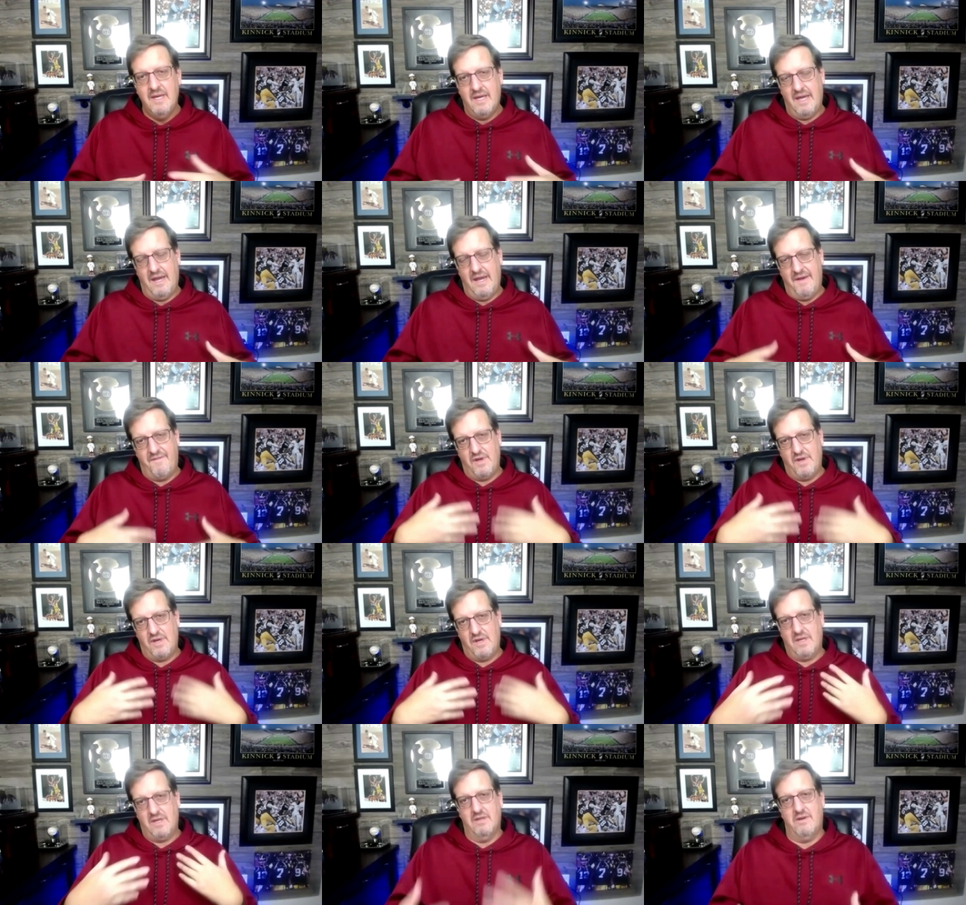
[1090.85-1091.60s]
it, if
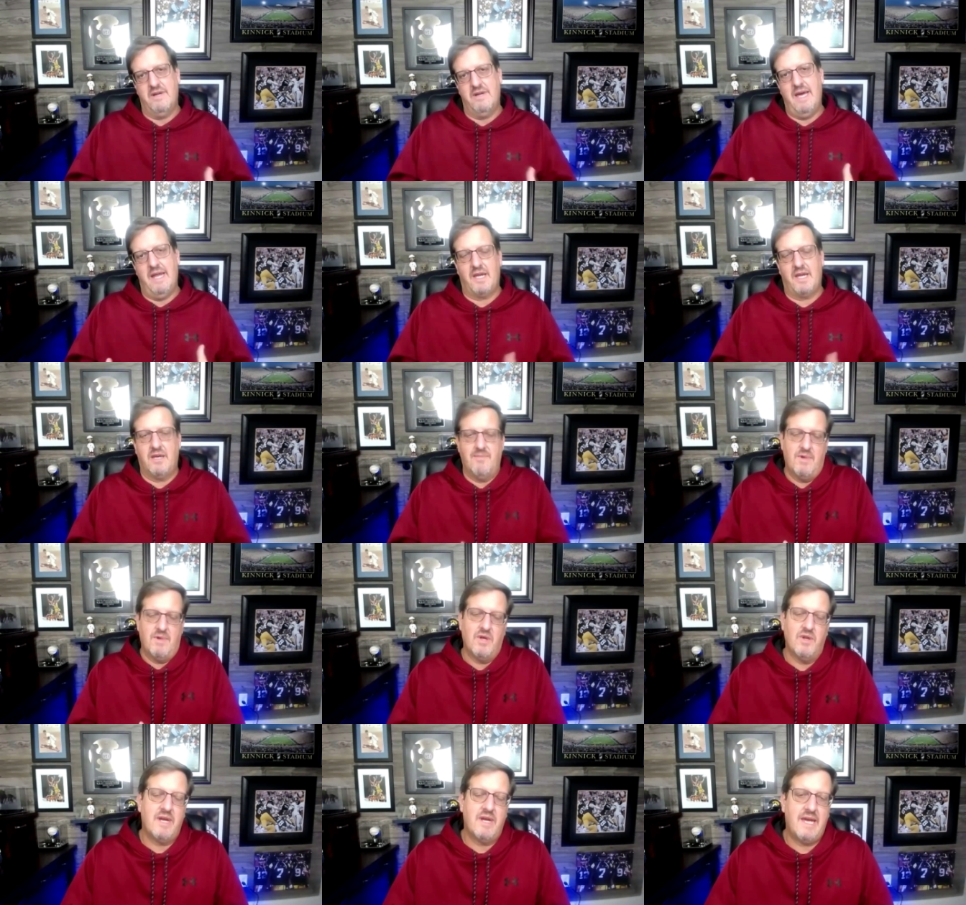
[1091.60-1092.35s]
you can learn how to
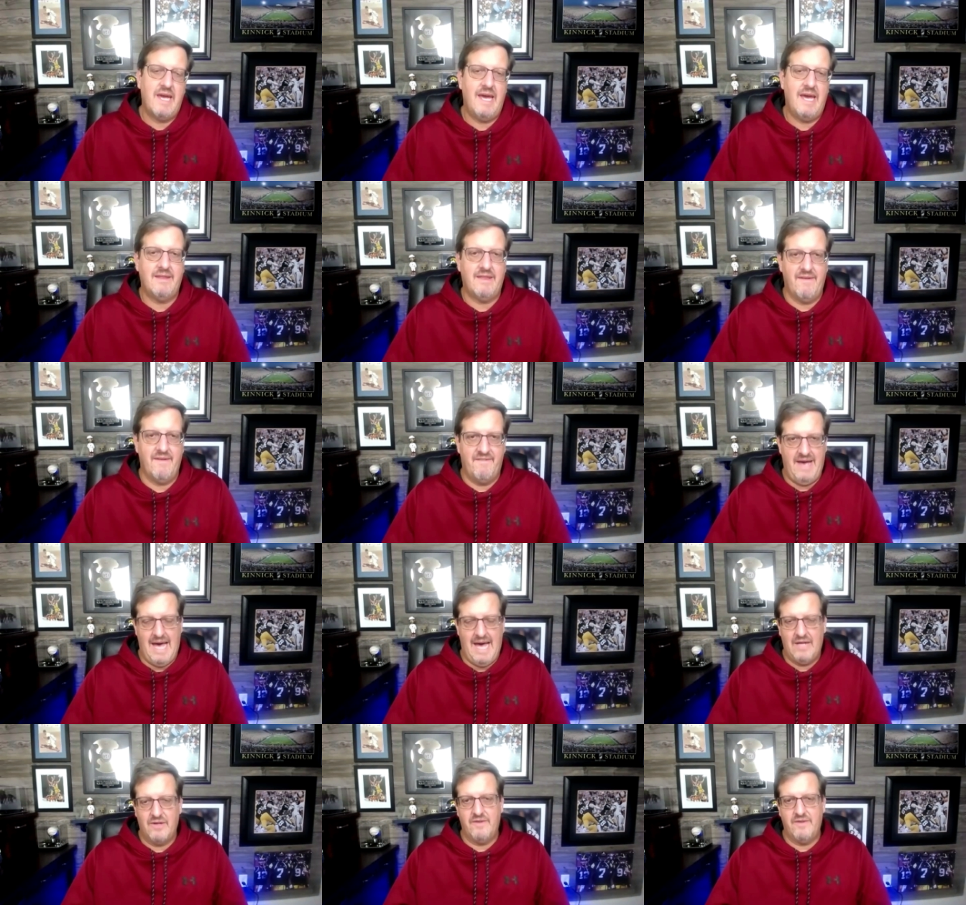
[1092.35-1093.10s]
communicate the
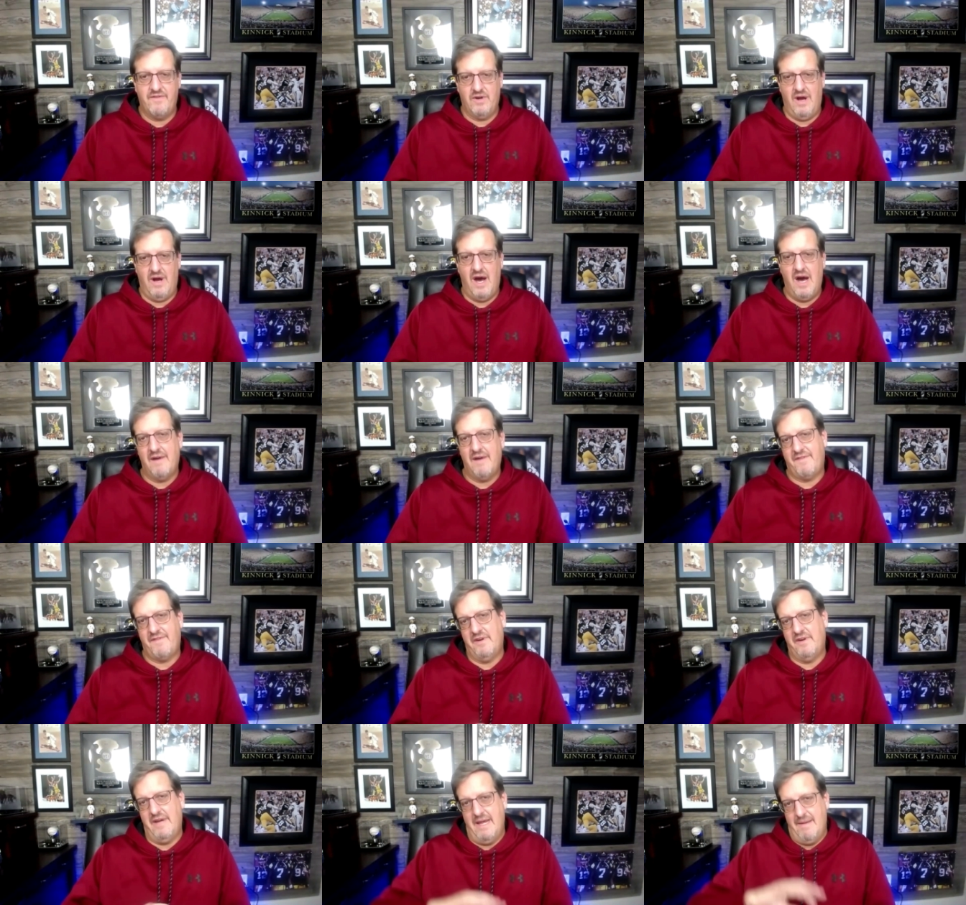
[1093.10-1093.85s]
value of your
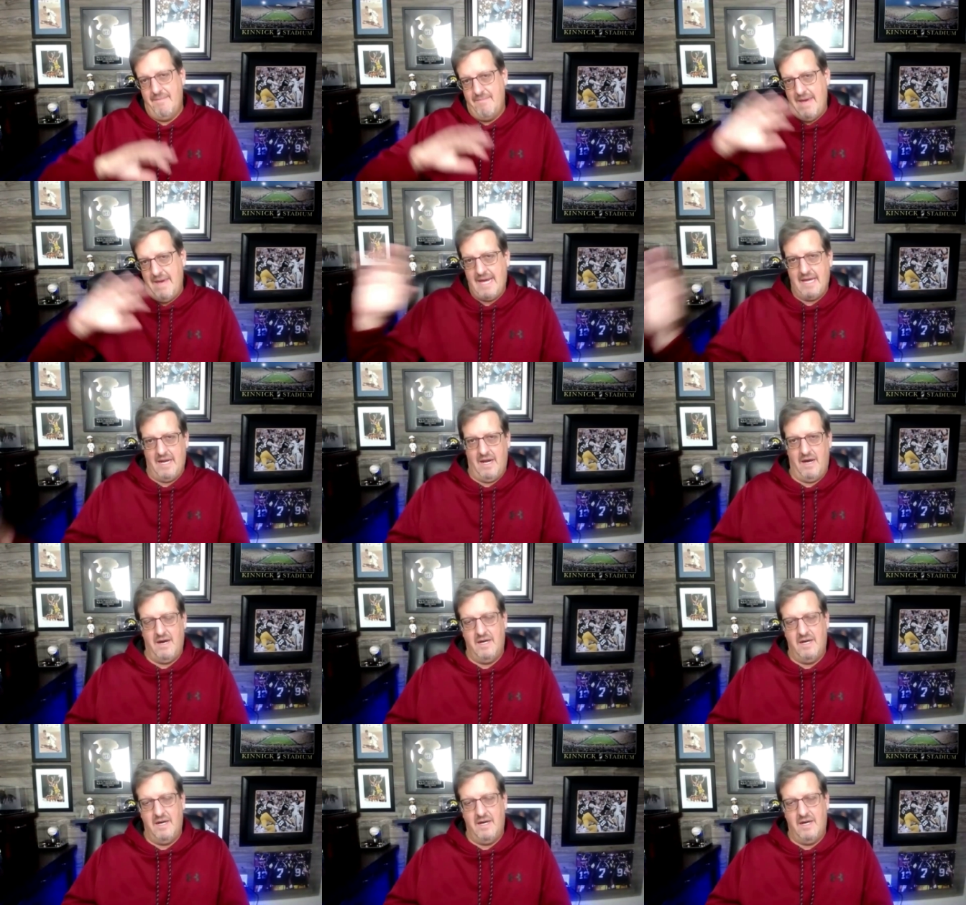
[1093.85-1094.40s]
offer and make it